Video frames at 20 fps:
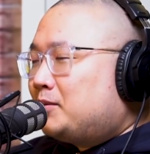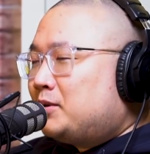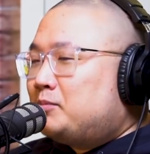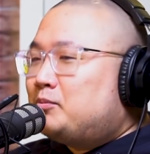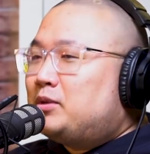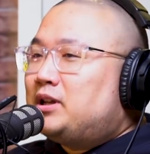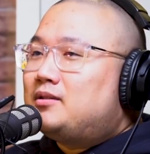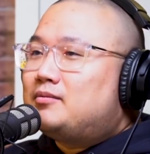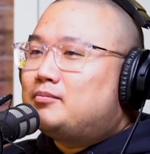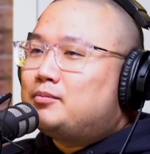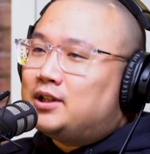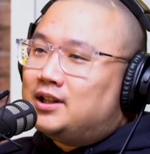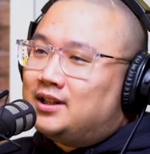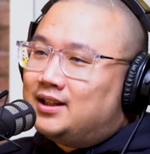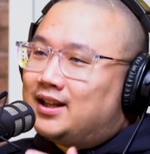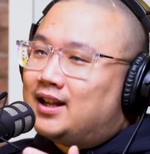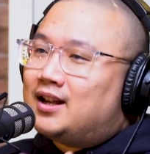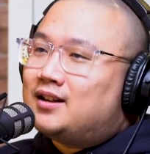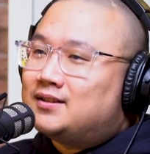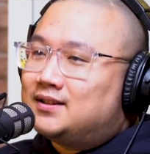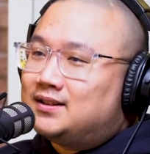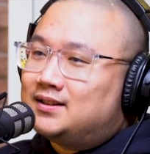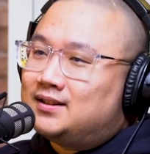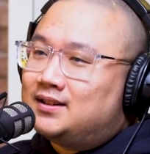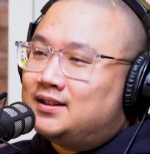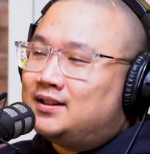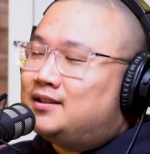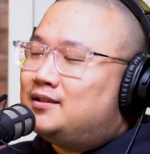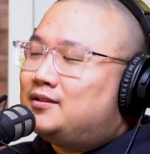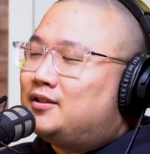I mean, being
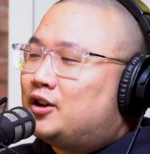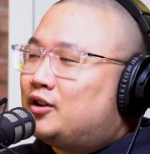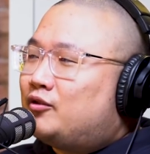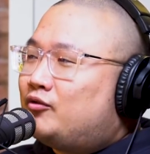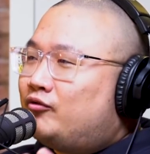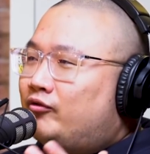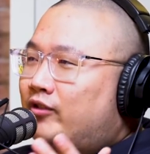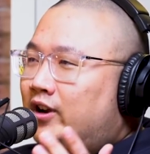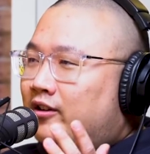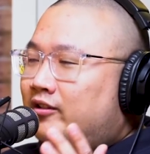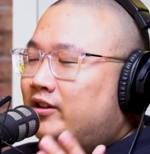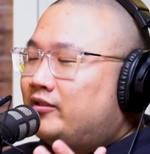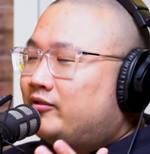KLCC, they are very,